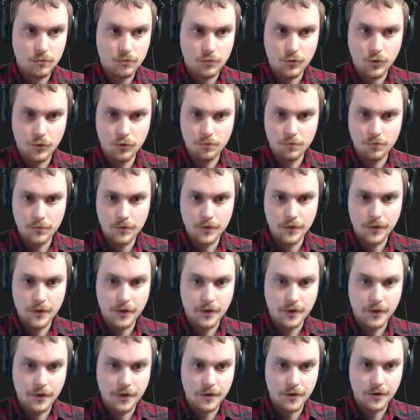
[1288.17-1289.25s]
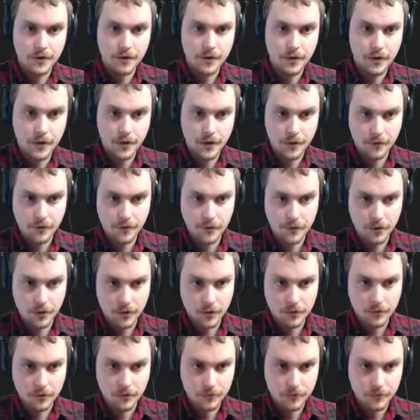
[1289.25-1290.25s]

Oop, did that not, did I hit the wrong?